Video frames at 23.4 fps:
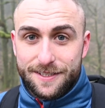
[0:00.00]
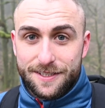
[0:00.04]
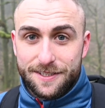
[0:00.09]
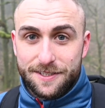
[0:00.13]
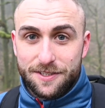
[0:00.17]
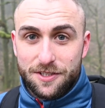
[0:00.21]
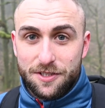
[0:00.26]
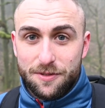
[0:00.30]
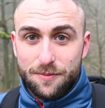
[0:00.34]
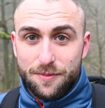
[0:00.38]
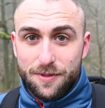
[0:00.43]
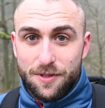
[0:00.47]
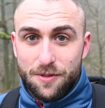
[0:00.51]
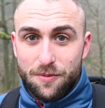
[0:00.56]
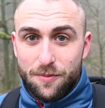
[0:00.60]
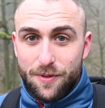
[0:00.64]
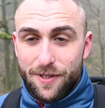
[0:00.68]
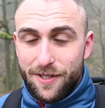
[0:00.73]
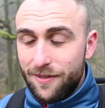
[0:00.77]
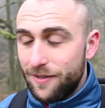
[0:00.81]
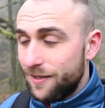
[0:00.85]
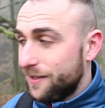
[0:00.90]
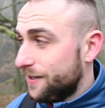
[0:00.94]
going to be a
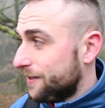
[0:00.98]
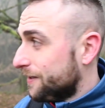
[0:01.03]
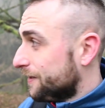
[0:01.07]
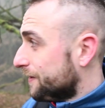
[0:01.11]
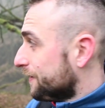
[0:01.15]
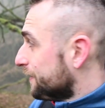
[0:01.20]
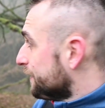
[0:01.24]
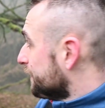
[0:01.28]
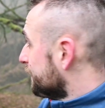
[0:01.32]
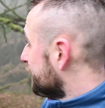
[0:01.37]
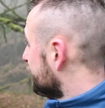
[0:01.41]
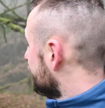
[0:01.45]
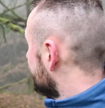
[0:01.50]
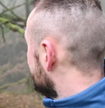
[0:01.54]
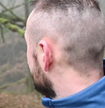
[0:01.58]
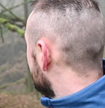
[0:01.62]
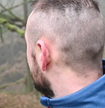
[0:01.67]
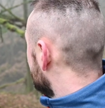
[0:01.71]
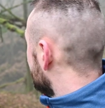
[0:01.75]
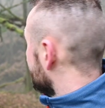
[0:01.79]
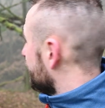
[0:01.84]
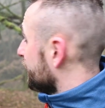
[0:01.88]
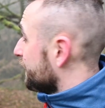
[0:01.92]
winner.
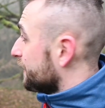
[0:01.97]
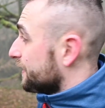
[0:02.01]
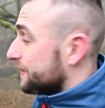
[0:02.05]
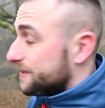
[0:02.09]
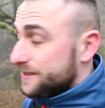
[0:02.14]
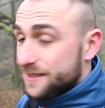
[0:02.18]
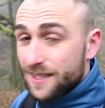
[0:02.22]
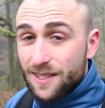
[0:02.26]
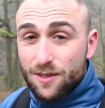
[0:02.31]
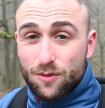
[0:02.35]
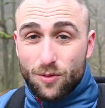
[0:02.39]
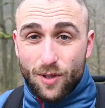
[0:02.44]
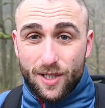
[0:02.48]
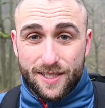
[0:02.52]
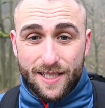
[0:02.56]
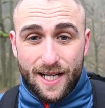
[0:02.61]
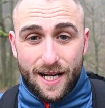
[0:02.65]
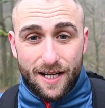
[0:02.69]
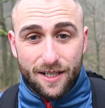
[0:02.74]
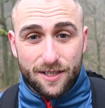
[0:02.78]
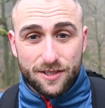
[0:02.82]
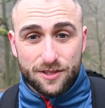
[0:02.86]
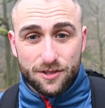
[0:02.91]
It's still quite dark,